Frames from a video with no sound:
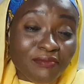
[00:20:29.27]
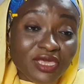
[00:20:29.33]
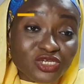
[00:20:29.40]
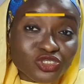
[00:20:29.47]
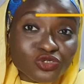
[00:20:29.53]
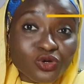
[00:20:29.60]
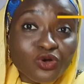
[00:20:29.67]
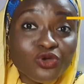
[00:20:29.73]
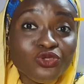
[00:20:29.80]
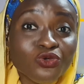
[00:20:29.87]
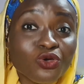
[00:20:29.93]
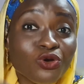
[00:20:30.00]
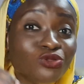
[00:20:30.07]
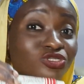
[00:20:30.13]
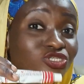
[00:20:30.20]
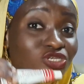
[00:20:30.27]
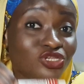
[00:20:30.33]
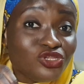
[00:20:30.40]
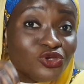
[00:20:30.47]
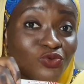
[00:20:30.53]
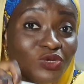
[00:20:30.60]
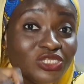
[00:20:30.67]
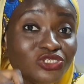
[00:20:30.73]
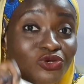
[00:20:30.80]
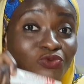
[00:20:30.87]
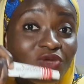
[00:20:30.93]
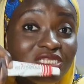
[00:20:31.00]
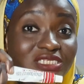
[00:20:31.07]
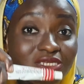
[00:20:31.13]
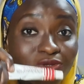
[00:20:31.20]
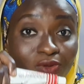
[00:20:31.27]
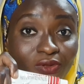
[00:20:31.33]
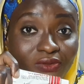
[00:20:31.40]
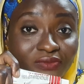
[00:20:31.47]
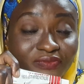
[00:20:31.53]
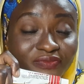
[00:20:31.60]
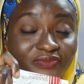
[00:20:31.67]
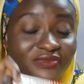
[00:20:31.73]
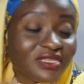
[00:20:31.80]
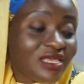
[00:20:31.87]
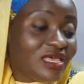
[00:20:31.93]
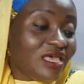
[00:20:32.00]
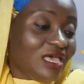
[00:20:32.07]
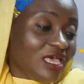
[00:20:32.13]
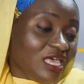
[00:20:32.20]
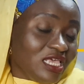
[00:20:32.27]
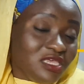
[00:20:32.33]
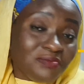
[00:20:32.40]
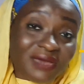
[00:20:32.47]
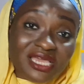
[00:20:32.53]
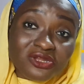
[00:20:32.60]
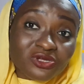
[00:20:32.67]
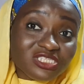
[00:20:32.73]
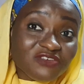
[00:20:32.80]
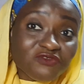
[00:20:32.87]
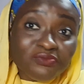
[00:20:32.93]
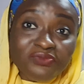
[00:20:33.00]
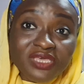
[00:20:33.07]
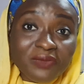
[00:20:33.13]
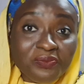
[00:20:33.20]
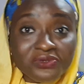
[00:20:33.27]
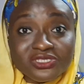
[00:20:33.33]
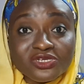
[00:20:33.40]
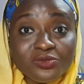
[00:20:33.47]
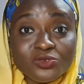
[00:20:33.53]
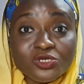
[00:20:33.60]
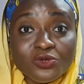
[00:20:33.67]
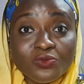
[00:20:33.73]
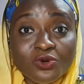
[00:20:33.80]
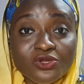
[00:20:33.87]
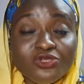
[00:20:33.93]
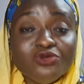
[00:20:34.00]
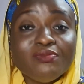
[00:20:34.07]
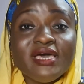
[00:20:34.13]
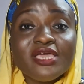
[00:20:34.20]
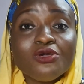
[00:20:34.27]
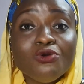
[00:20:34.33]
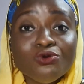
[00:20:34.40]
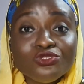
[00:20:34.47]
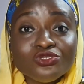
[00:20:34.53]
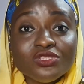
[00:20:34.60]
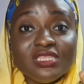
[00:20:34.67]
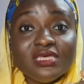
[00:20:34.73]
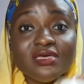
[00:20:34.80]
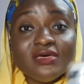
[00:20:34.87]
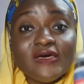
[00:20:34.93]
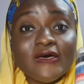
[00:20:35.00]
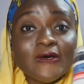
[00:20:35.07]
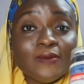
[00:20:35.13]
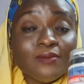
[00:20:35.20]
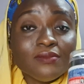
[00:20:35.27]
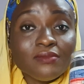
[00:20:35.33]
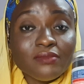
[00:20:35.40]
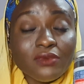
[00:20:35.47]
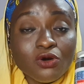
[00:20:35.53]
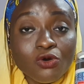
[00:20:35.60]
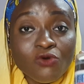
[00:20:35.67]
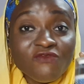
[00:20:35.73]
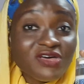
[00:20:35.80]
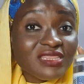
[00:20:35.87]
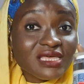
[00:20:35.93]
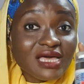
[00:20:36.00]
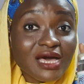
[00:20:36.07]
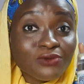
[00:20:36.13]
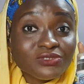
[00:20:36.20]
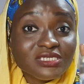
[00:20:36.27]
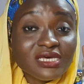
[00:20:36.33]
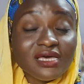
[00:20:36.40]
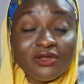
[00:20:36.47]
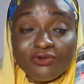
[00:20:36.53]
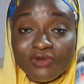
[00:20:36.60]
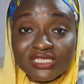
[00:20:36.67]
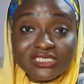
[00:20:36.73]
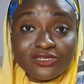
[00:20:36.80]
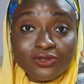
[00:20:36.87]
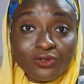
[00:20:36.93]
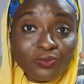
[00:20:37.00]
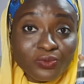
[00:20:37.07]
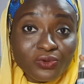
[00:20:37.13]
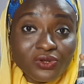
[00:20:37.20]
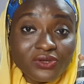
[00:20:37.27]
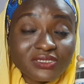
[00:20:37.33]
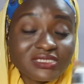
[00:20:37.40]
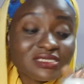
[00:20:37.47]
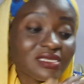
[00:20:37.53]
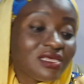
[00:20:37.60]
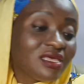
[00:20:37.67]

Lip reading: make sure you continue with your retinol. You might not even be a prescription one. You might go to the over-the-counter retinol product.